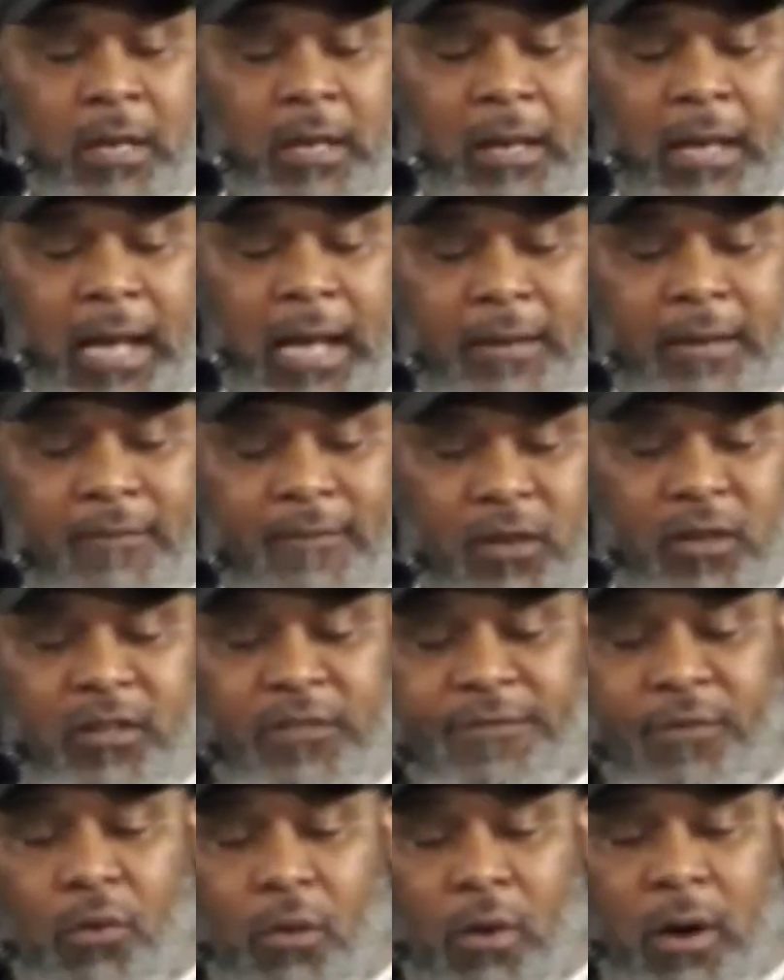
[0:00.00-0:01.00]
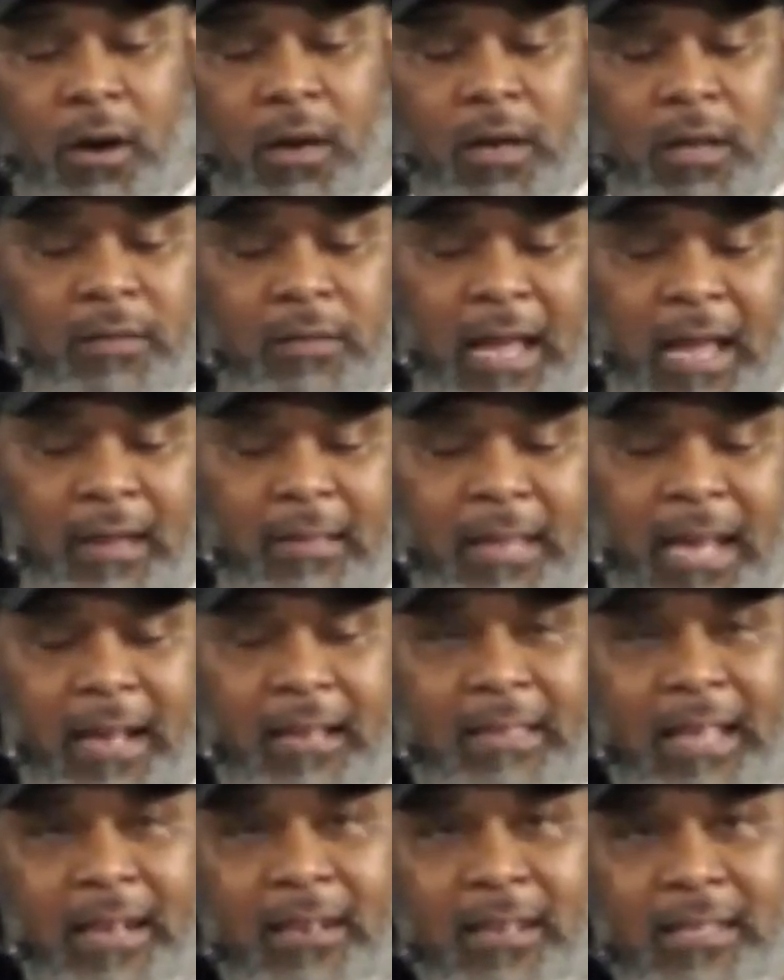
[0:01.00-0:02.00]
And in verse 4,
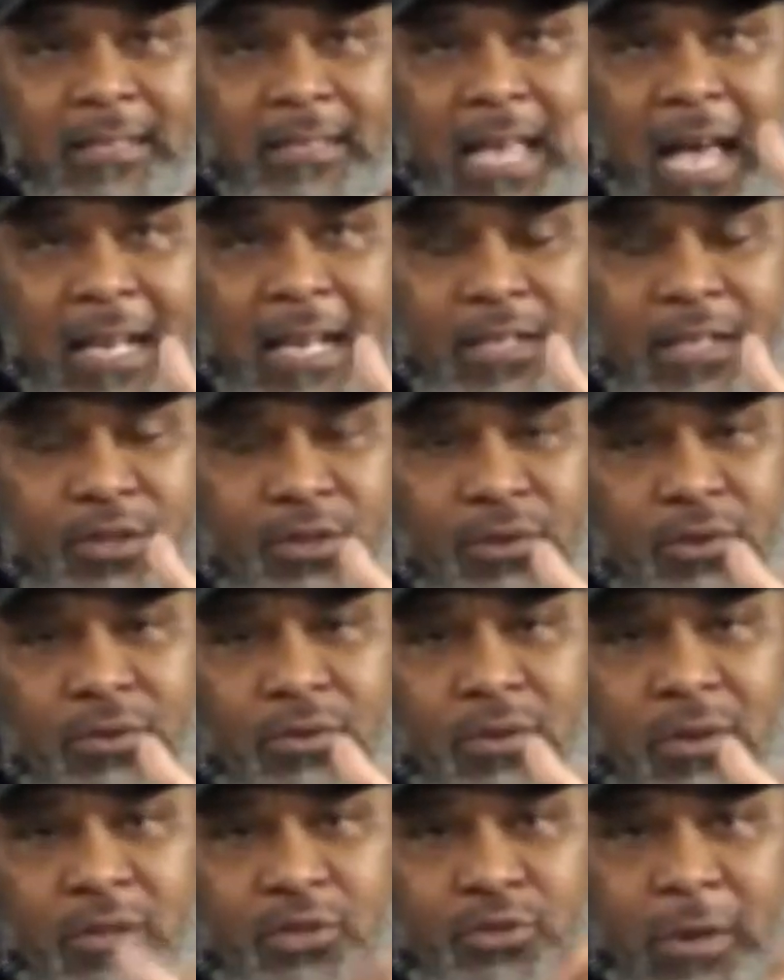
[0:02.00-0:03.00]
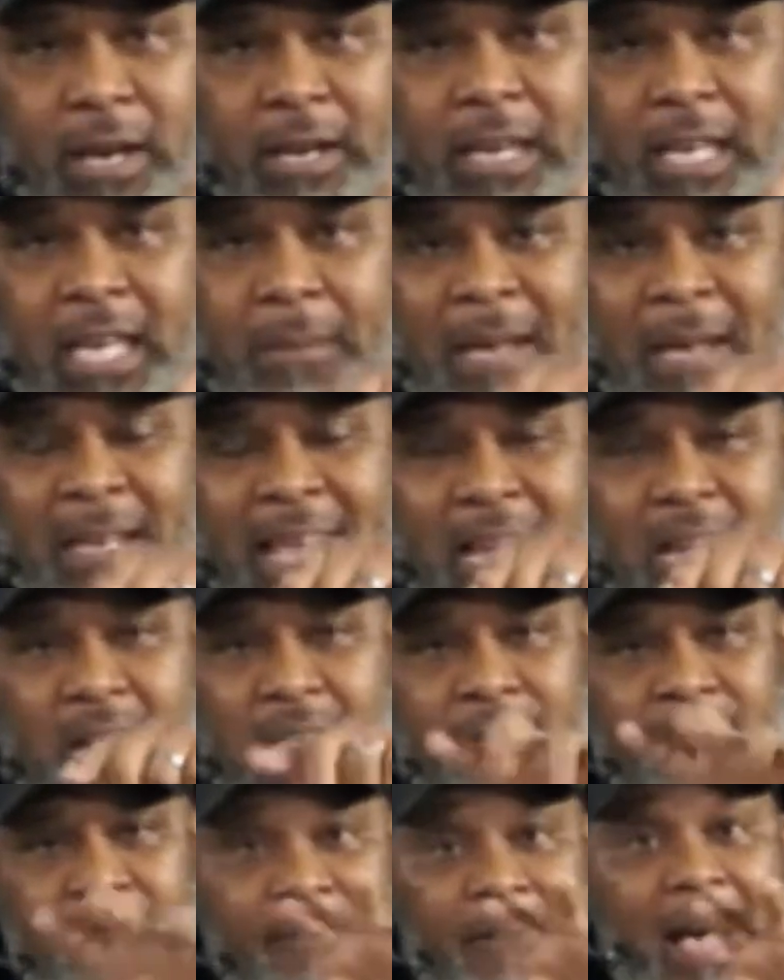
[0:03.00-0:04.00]
they decided to trick him, and they
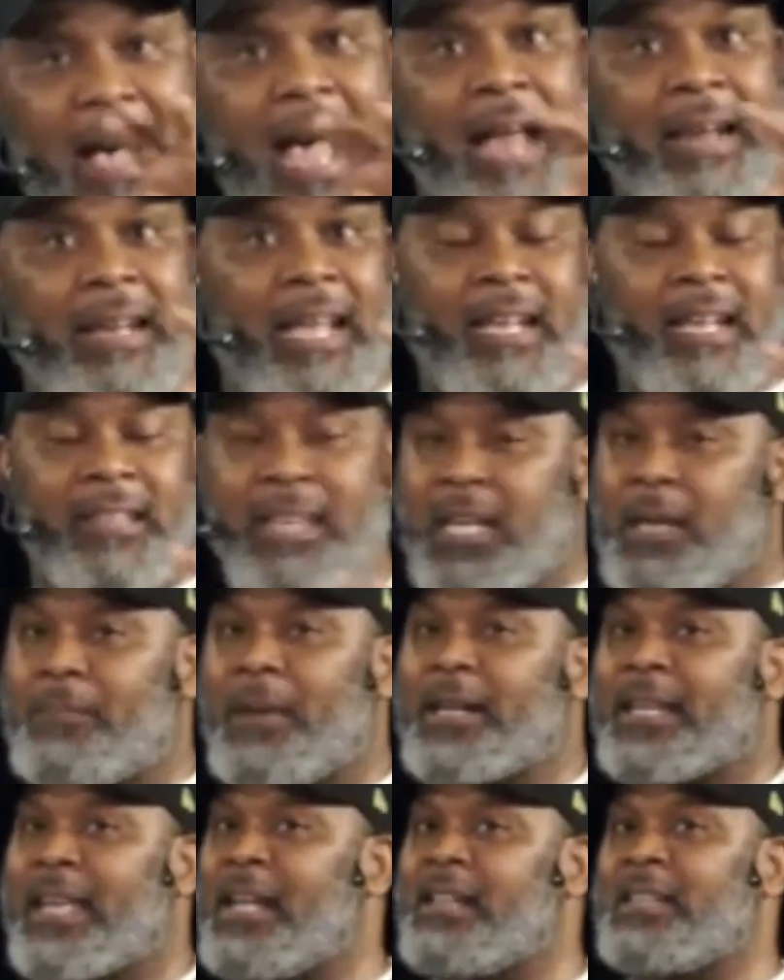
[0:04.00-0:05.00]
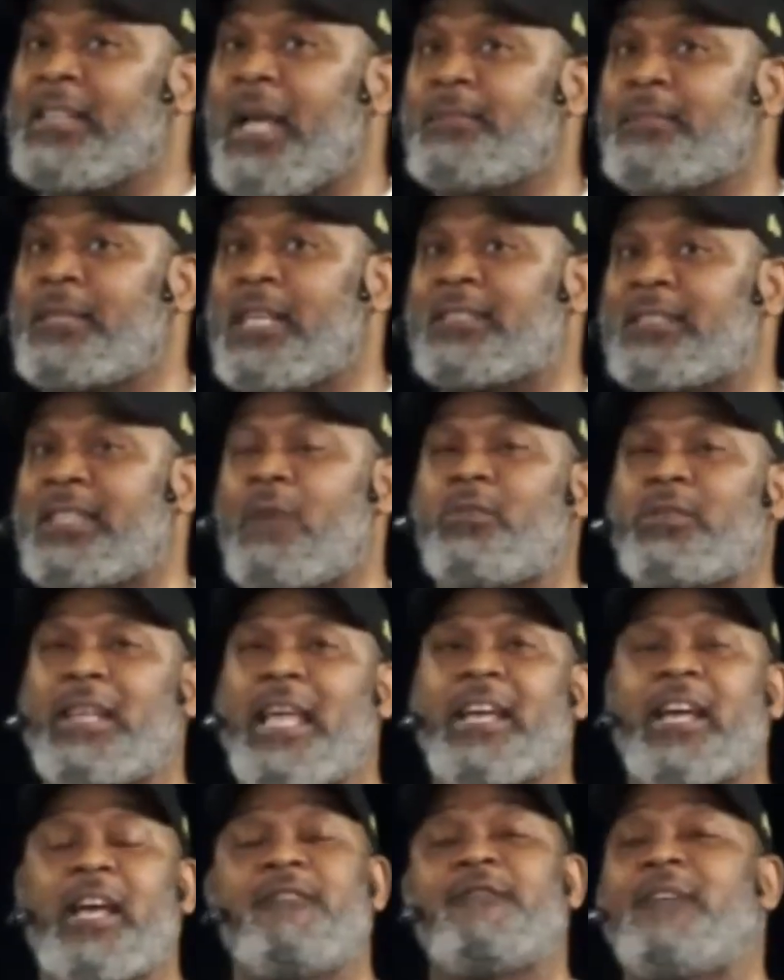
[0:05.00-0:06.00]
couldn't find anything. But King James says that they
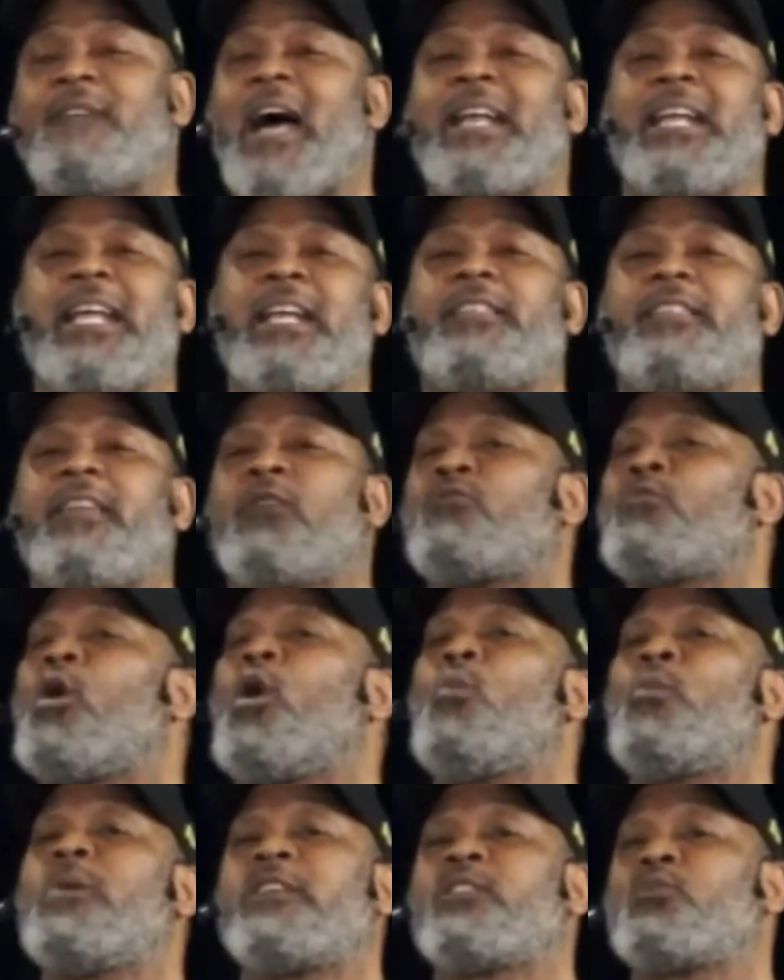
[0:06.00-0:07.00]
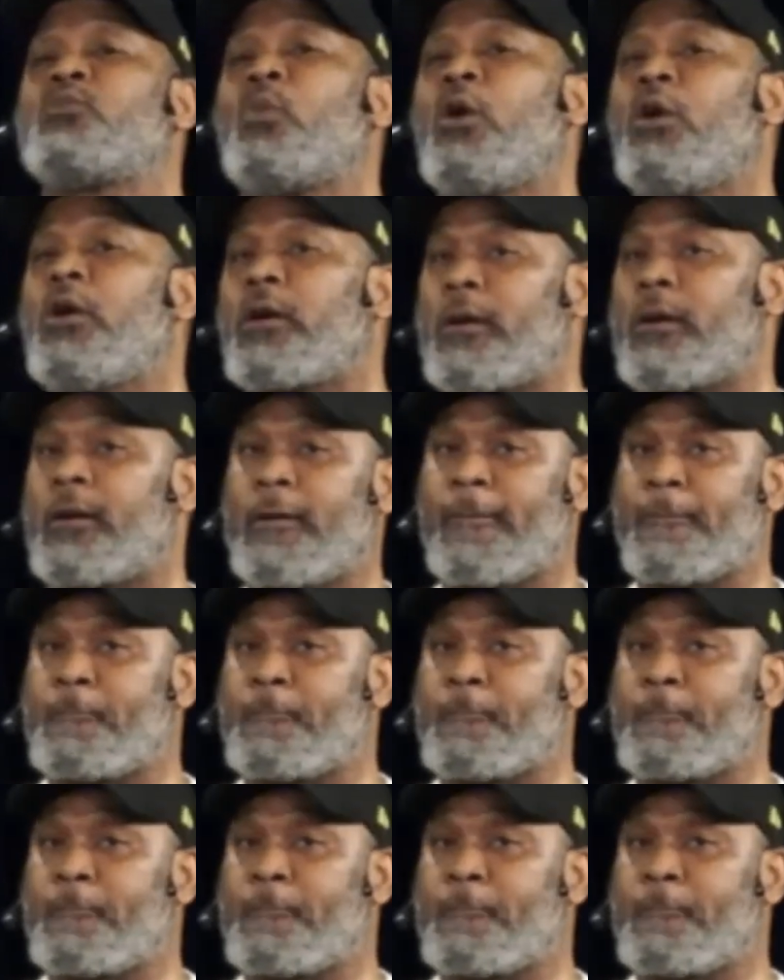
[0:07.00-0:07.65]
couldn't find anything wrong with his work.